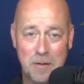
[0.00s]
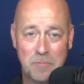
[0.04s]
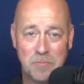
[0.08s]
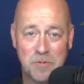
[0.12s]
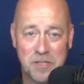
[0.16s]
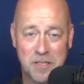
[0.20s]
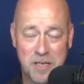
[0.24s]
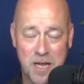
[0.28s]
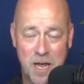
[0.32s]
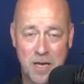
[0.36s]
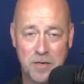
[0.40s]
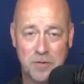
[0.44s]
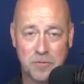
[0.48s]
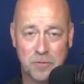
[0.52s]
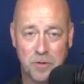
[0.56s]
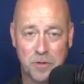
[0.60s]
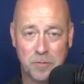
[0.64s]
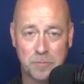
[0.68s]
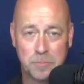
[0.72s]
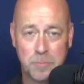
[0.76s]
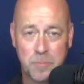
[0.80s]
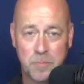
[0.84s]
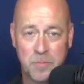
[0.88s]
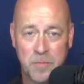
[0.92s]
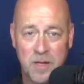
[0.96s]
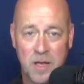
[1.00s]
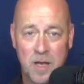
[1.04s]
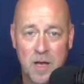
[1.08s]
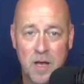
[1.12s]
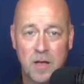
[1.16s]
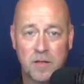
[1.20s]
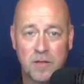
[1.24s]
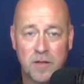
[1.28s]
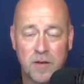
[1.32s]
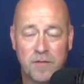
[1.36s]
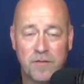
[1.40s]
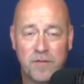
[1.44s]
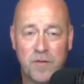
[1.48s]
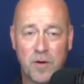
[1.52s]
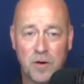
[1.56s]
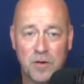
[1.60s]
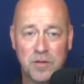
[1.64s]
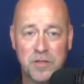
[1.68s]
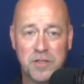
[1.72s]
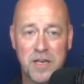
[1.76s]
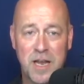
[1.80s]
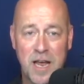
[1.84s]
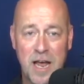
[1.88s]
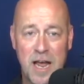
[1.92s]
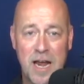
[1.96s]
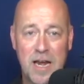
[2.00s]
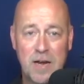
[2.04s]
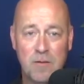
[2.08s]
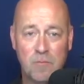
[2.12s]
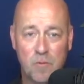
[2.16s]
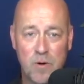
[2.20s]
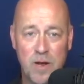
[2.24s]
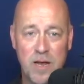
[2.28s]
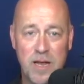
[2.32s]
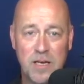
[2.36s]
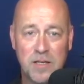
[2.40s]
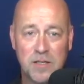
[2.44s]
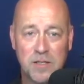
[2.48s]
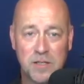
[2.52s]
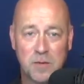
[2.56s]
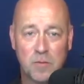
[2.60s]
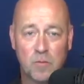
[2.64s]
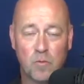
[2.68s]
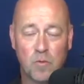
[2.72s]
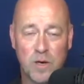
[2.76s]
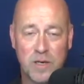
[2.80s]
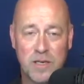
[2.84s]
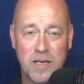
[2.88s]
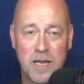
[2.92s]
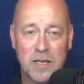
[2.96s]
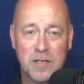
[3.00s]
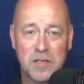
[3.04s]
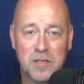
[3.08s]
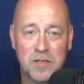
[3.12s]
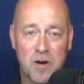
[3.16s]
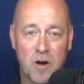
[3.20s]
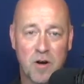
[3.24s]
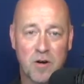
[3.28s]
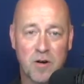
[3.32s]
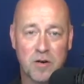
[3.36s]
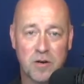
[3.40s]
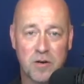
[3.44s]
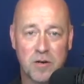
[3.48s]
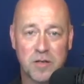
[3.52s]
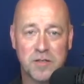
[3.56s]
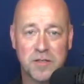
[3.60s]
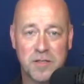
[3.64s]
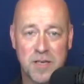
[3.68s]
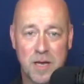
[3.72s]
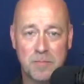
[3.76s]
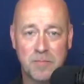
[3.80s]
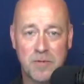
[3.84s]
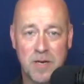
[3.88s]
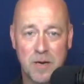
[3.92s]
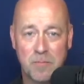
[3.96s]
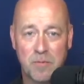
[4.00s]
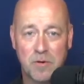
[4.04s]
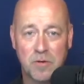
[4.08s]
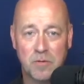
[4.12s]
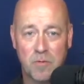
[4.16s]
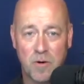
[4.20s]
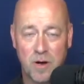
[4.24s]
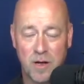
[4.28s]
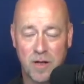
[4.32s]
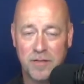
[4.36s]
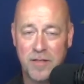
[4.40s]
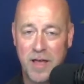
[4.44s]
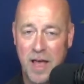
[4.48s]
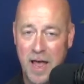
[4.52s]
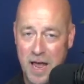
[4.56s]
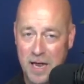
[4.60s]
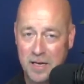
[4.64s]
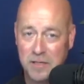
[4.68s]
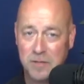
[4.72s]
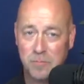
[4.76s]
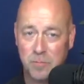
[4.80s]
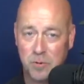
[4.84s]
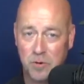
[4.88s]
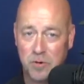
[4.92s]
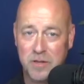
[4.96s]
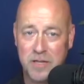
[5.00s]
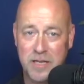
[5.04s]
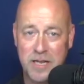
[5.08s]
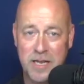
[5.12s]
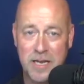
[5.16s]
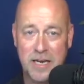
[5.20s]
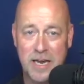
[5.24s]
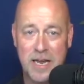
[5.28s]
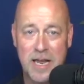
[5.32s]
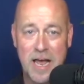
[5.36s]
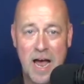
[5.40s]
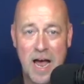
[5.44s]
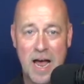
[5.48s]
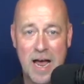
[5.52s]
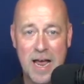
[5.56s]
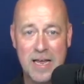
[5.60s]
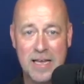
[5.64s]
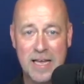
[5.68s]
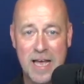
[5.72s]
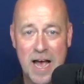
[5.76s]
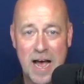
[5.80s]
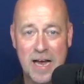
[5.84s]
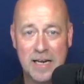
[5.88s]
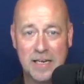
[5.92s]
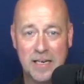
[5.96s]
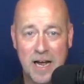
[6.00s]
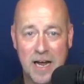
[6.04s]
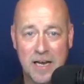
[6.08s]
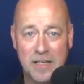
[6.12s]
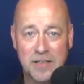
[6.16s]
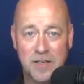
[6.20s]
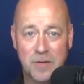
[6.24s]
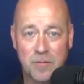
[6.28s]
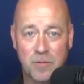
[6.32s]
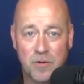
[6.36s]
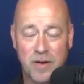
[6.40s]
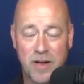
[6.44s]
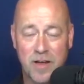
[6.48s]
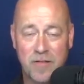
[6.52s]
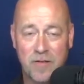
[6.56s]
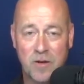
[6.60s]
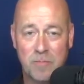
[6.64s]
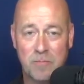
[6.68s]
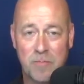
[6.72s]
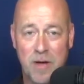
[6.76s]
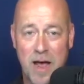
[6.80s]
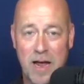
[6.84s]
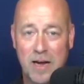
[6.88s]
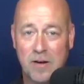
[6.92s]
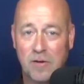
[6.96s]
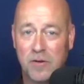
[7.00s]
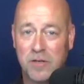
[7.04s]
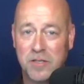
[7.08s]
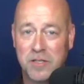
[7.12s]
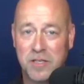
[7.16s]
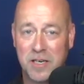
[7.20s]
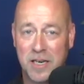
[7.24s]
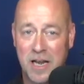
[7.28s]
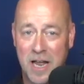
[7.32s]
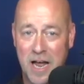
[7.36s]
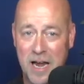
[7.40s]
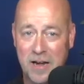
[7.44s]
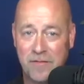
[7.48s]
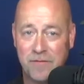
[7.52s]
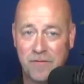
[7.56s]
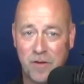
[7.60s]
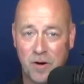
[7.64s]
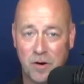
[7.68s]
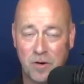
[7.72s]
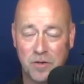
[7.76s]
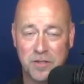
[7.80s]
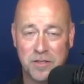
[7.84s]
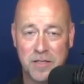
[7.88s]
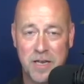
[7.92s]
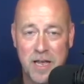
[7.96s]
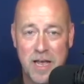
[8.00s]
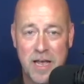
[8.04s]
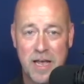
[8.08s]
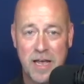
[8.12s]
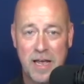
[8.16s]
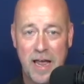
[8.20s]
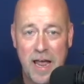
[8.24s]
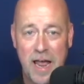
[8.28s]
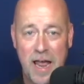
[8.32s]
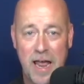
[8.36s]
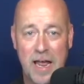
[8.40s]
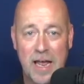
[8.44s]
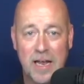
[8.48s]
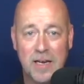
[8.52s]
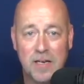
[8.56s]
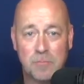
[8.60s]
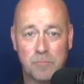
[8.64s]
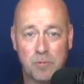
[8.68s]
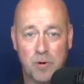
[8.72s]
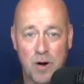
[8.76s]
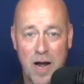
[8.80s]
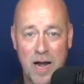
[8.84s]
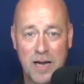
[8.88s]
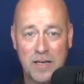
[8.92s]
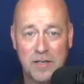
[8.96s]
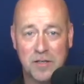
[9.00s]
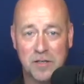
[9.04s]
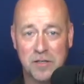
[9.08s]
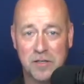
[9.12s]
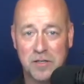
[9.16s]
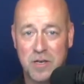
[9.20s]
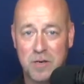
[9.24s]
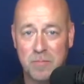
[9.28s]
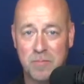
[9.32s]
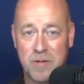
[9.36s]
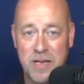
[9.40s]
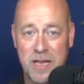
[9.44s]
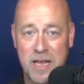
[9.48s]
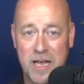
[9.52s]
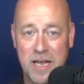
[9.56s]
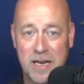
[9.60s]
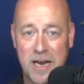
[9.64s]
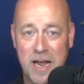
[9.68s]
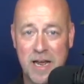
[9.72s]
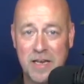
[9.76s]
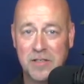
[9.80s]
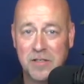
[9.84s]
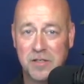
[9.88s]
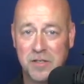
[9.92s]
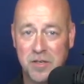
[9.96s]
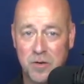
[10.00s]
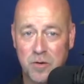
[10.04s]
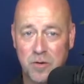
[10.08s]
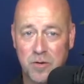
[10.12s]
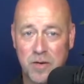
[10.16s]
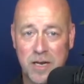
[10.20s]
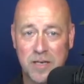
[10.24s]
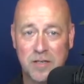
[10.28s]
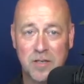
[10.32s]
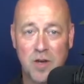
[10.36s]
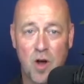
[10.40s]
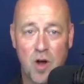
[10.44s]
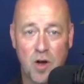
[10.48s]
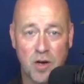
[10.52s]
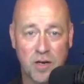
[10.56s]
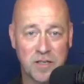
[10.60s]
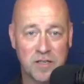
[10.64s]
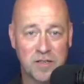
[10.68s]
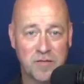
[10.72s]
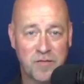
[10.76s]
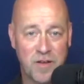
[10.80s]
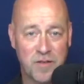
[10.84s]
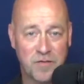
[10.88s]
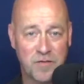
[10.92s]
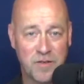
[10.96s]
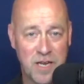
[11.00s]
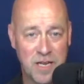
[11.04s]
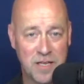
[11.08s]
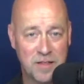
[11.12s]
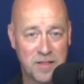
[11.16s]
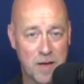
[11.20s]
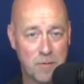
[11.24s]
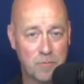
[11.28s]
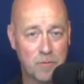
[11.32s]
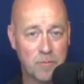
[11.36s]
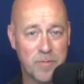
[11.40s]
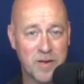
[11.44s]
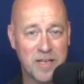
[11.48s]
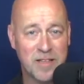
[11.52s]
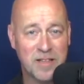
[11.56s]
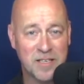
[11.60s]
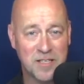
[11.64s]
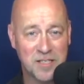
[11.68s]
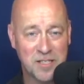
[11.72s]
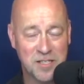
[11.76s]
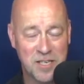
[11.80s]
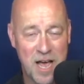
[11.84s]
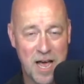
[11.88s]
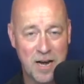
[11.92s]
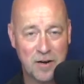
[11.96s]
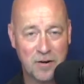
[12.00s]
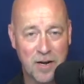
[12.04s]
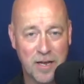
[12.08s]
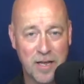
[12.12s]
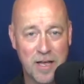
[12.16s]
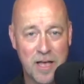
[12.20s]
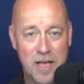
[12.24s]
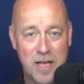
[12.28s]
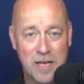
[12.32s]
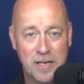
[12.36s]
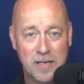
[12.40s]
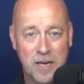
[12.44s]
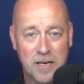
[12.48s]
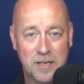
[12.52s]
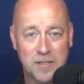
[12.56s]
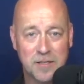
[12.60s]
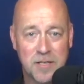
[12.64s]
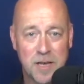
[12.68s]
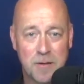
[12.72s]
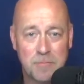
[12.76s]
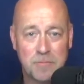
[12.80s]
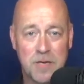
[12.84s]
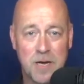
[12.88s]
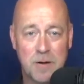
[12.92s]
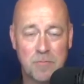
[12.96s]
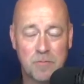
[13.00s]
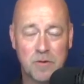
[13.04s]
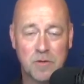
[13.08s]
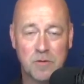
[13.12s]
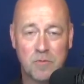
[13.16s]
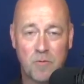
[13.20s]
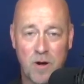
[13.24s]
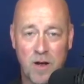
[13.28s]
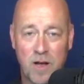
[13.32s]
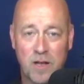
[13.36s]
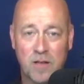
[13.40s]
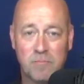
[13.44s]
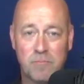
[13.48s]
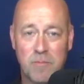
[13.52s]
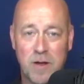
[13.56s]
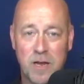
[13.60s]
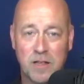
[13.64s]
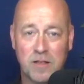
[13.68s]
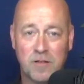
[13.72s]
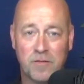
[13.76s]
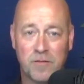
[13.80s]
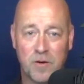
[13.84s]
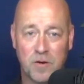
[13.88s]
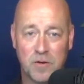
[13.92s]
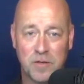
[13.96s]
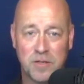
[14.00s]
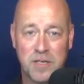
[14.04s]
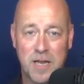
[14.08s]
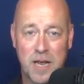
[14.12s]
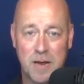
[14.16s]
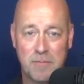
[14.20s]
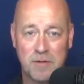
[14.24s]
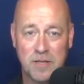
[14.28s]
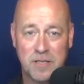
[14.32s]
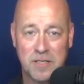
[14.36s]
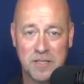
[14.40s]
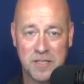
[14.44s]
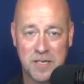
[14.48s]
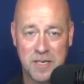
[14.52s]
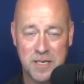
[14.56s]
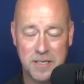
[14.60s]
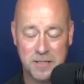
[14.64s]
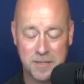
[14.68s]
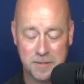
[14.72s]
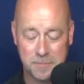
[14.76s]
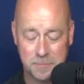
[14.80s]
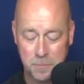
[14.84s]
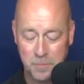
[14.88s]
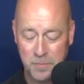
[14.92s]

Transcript: schedule. The first eight weeks would get started on September twelfth, as per the N A I A guidelines that were given back on July first, and practice could begin as soon as August fifteenth. That would be this Saturday. Now, September twelfth being the first game of the season,